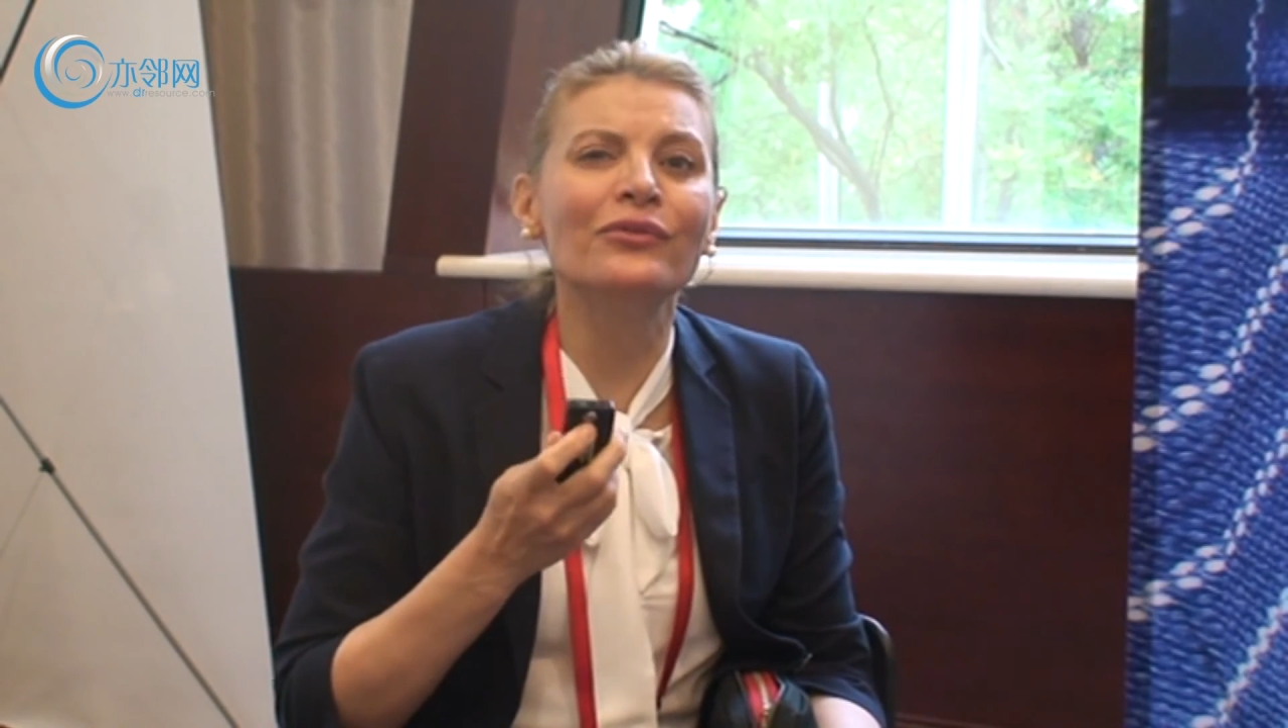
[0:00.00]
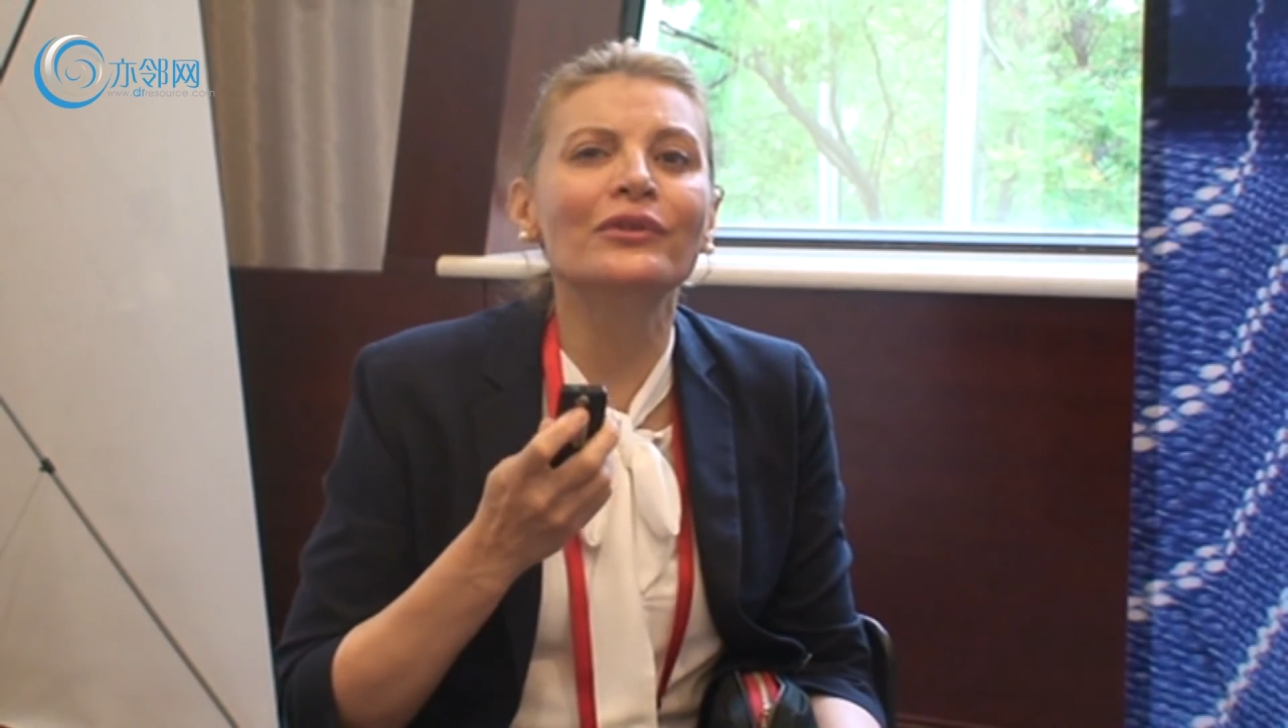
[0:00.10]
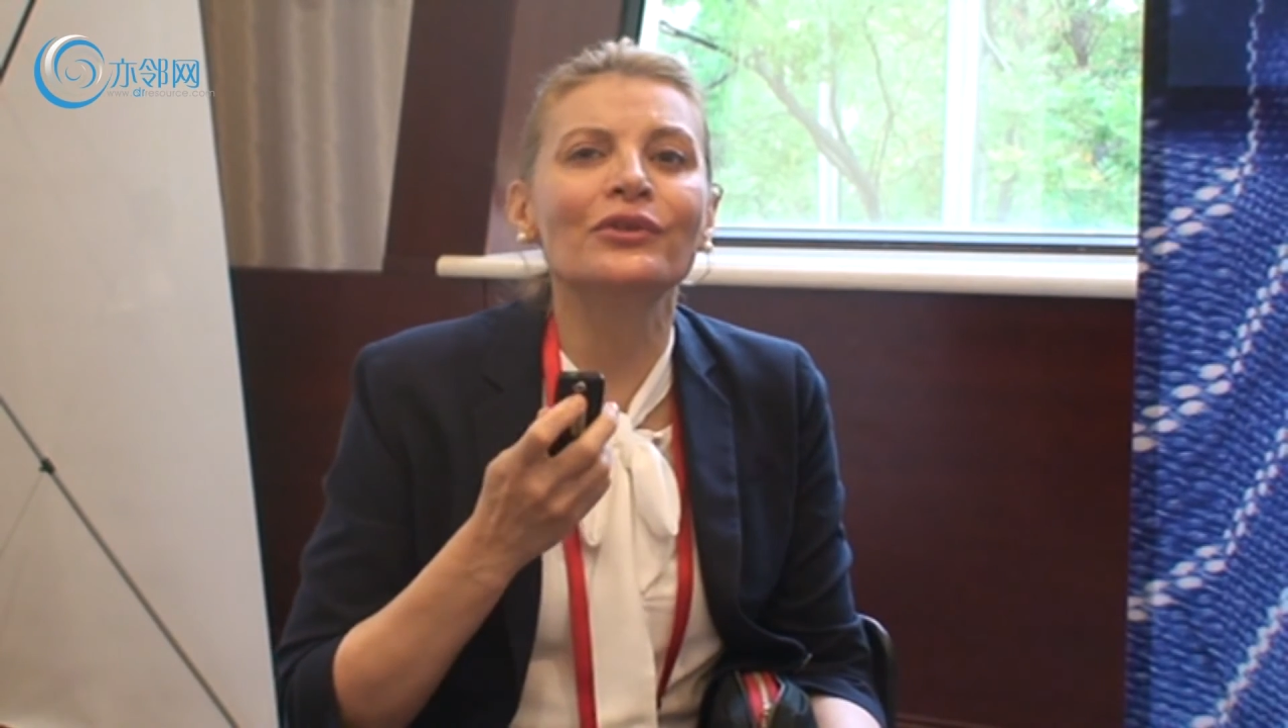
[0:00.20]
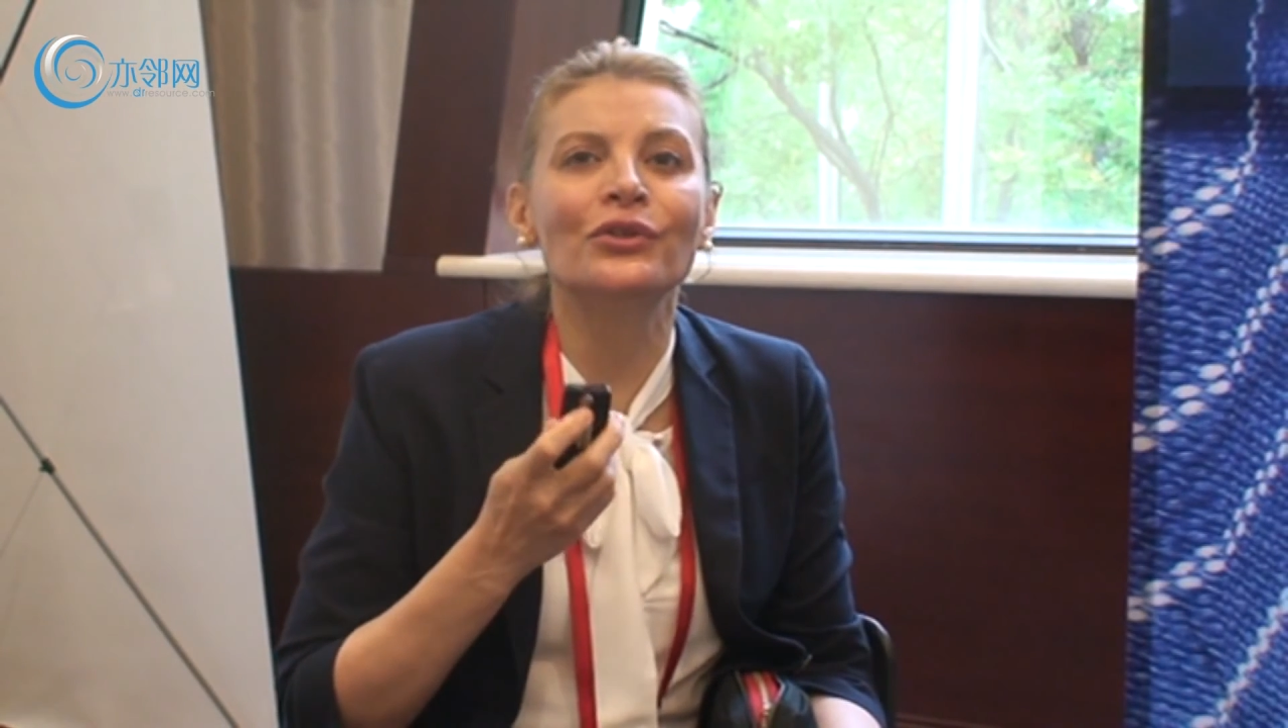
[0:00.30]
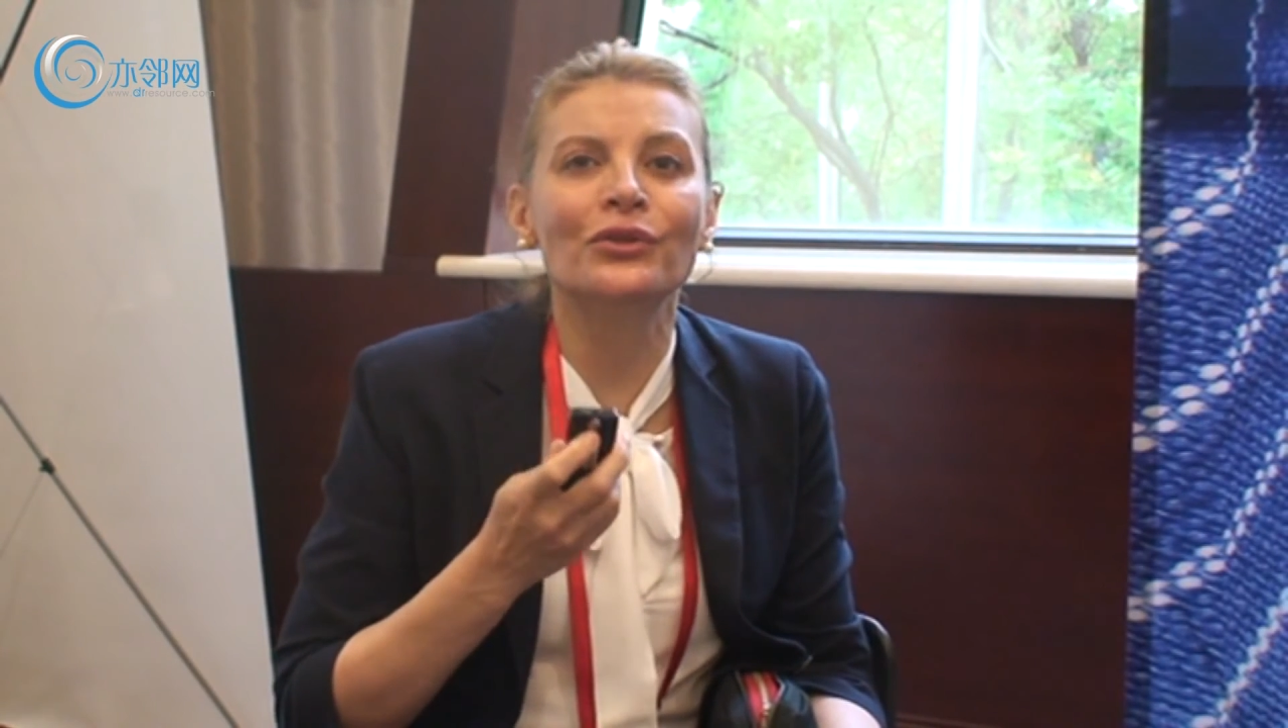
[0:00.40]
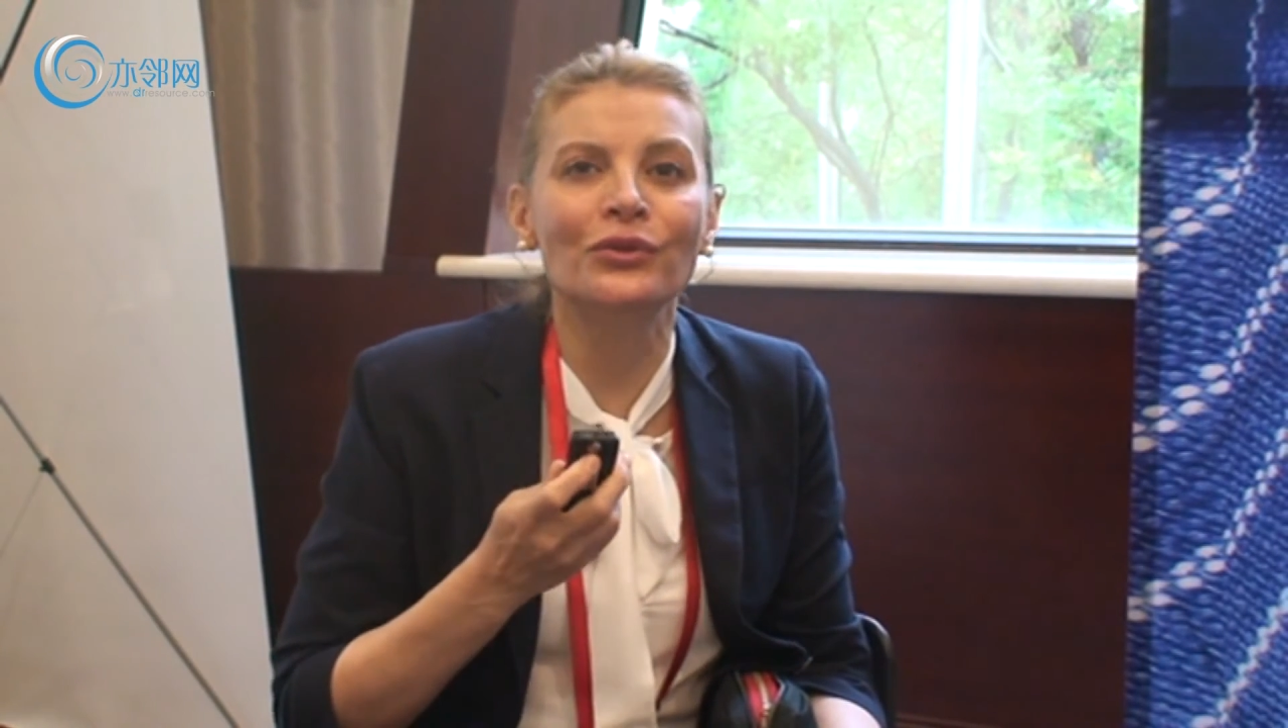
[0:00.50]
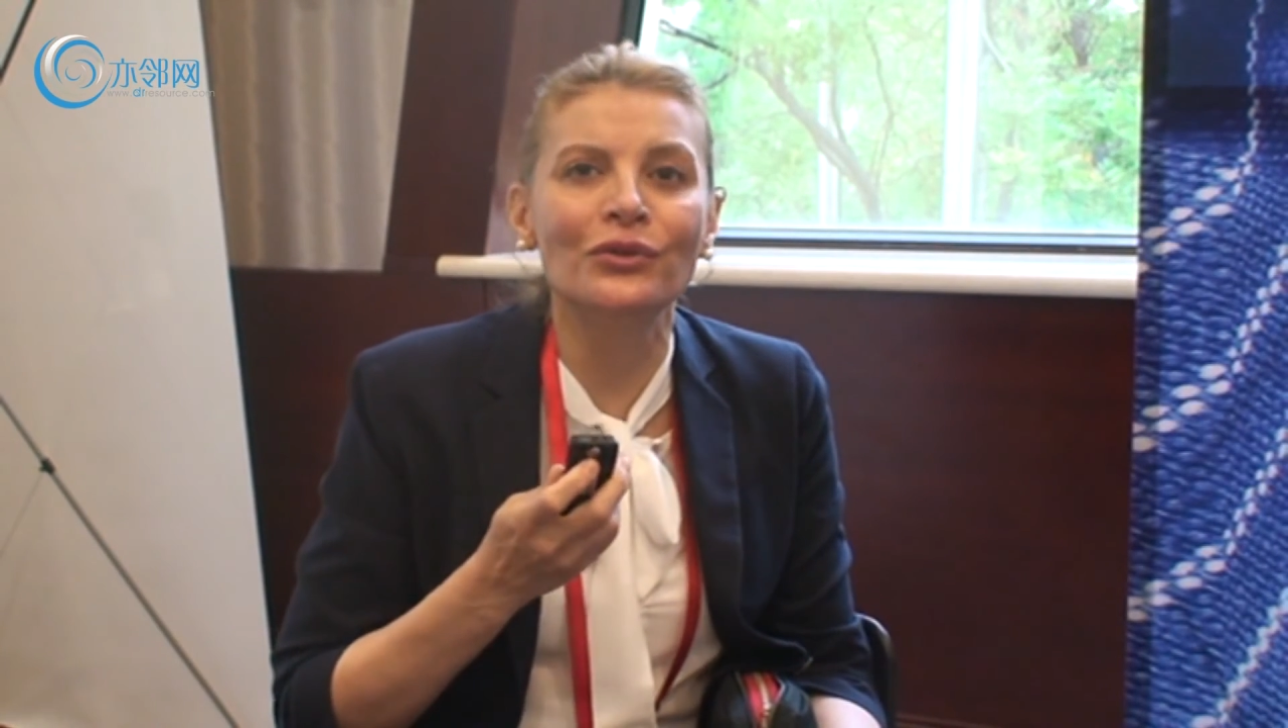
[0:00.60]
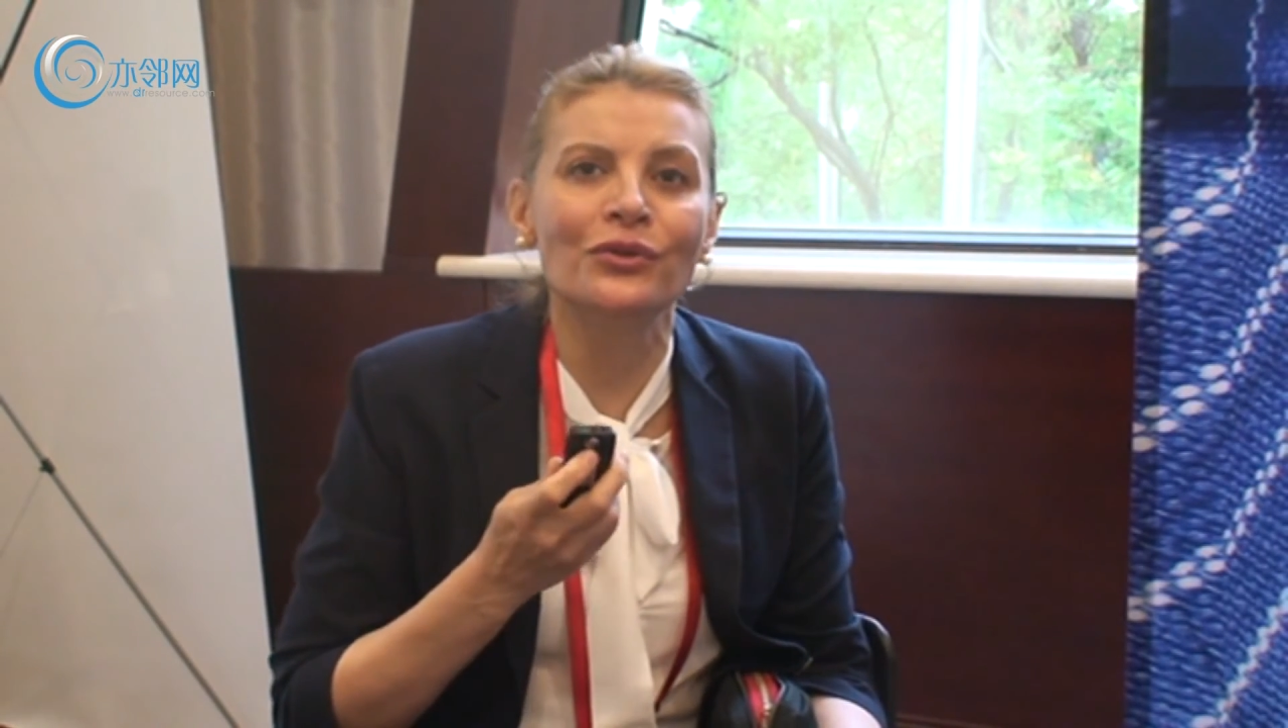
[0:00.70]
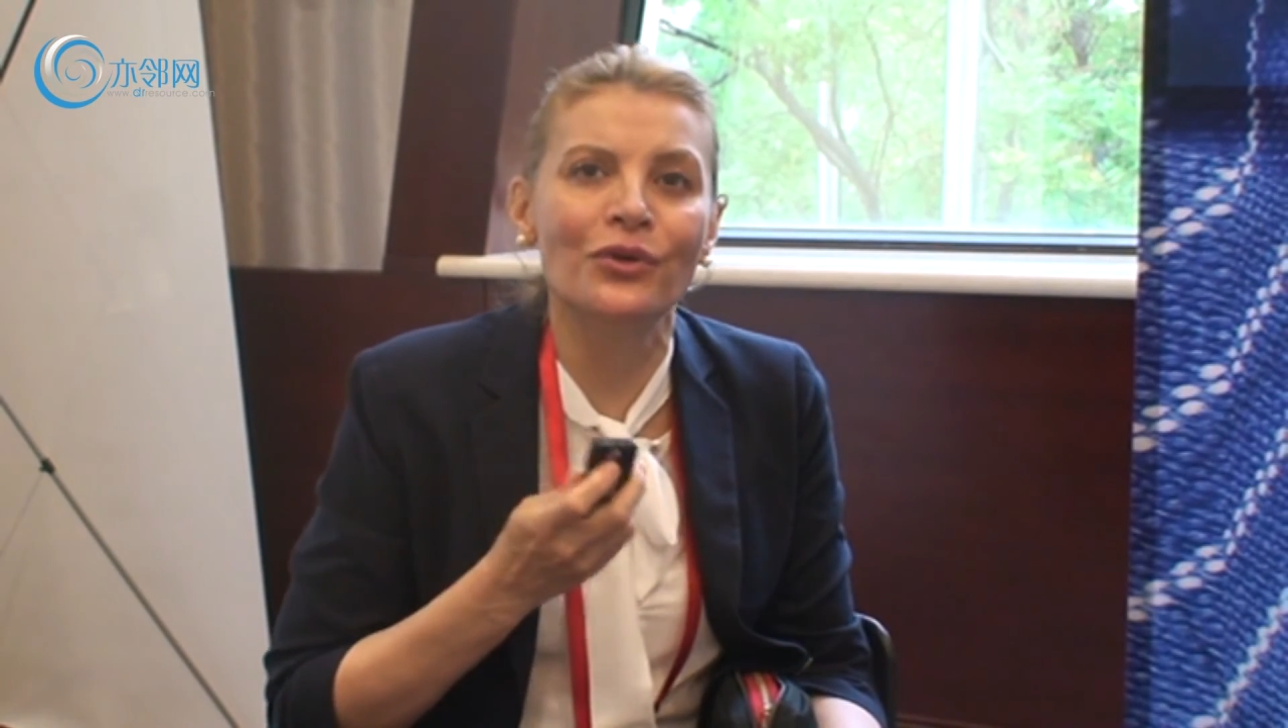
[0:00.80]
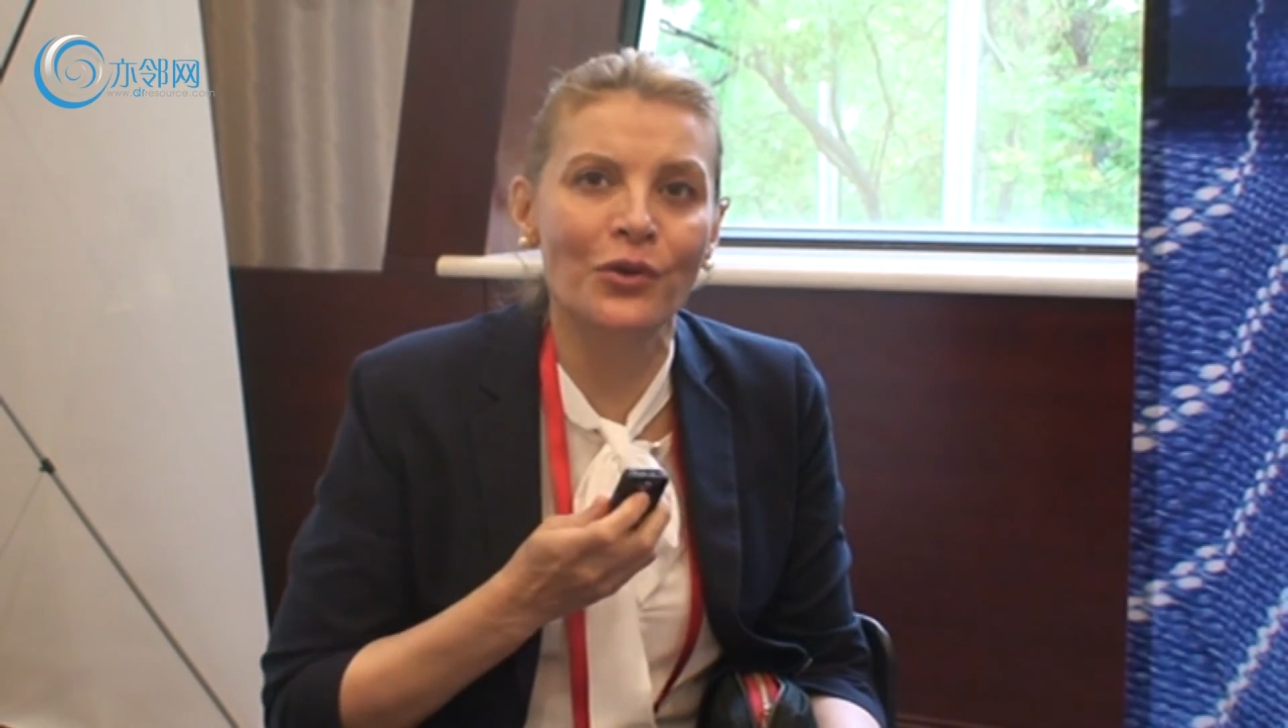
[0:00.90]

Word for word: even cure